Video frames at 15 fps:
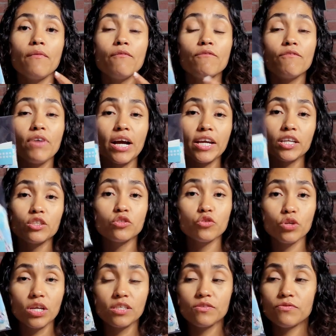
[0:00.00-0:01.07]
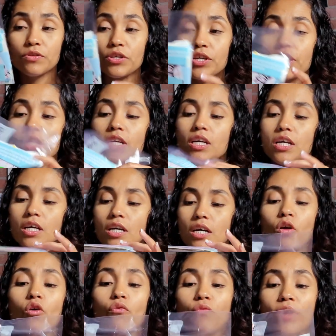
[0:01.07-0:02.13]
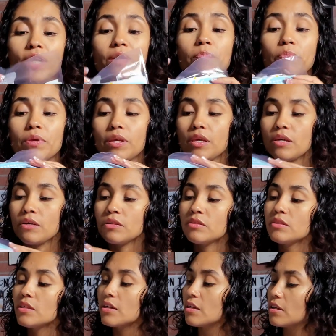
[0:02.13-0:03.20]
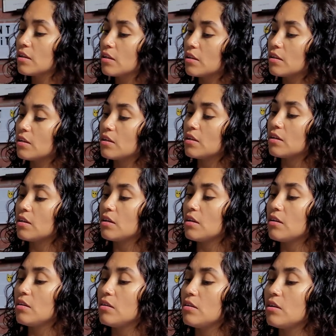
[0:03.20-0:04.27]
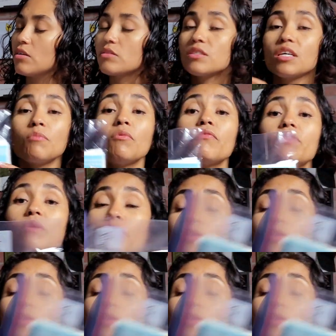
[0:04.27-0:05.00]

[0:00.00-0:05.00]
vinyl transfer already peeled. No, some of them